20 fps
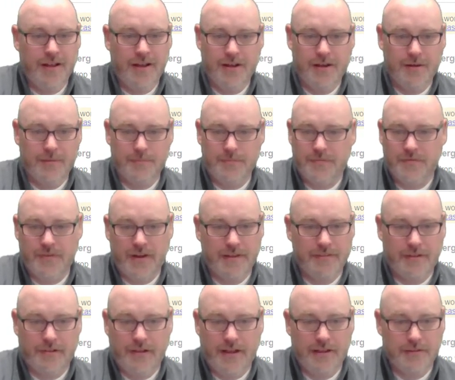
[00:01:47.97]

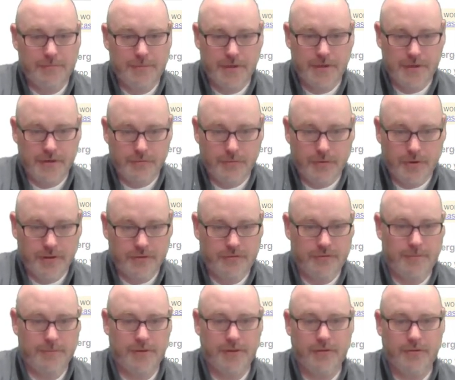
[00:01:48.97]
Find the class period you want,
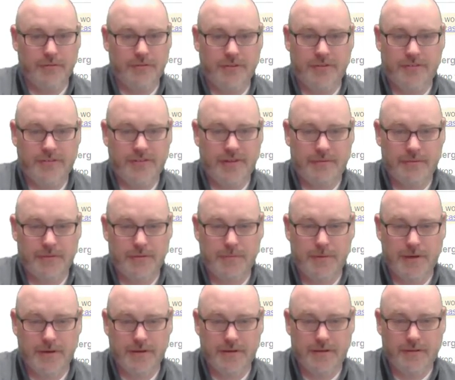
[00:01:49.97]
so I'm going to go to the 7th
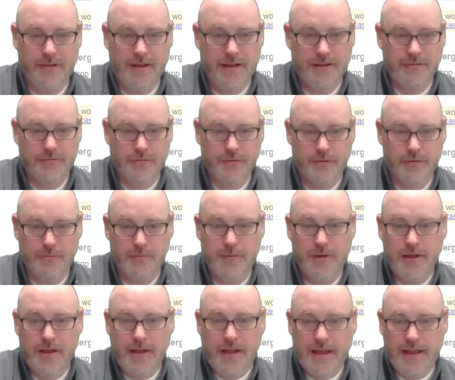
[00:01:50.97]
period classroom,
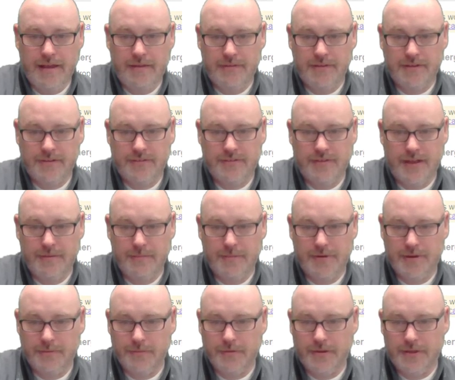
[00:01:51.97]
and the
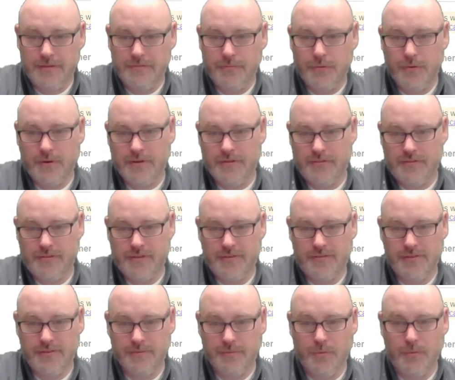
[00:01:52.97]
assignment I'm looking for is
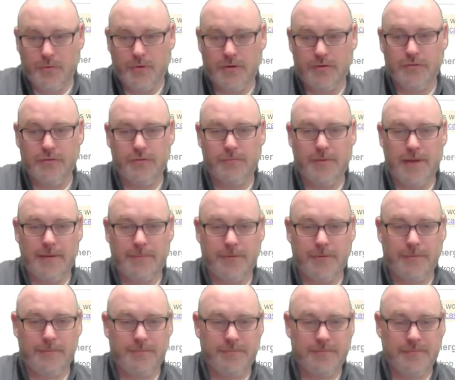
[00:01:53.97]
this Civil War
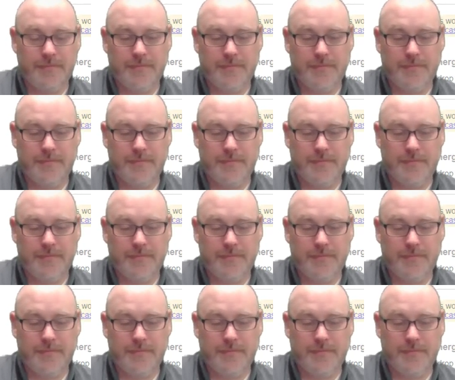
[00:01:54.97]
newspaper.